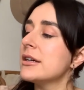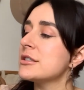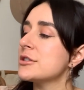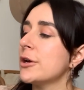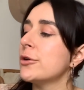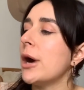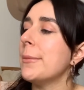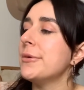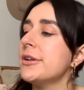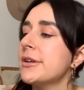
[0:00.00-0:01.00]
So
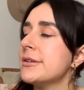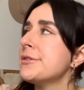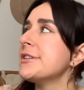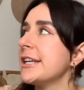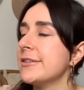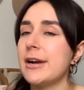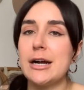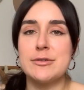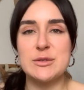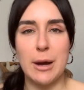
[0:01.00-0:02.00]
I'm gonna see if I
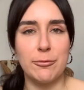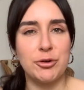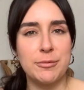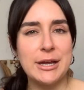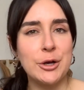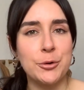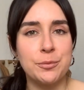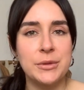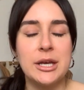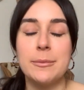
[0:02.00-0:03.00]
have a spot for it in my home,